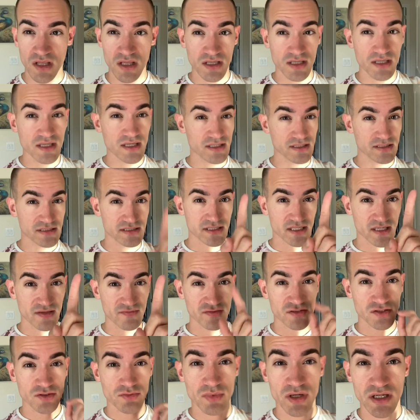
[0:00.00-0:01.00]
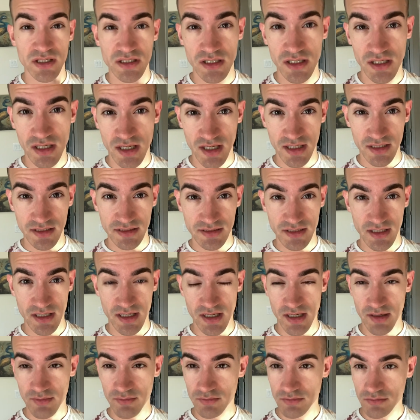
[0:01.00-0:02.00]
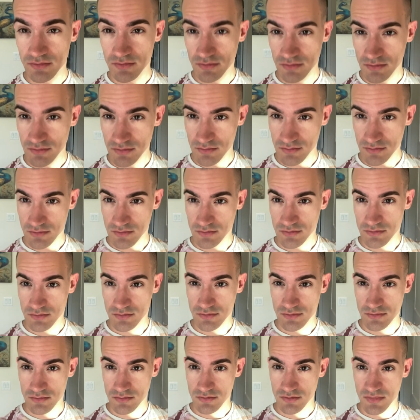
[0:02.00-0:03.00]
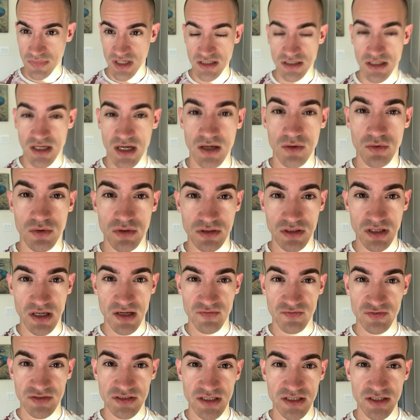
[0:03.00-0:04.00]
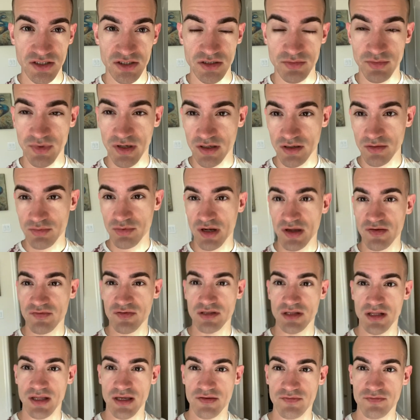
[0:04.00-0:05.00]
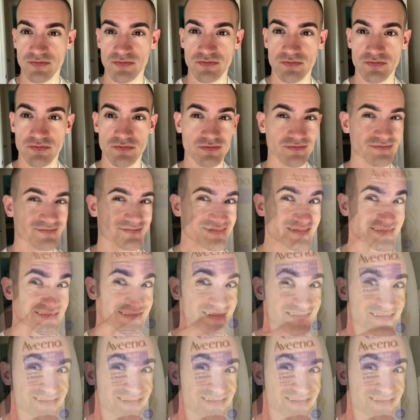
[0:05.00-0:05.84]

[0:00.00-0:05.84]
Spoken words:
It saves you money and time and awkward conversation about your private life. I've been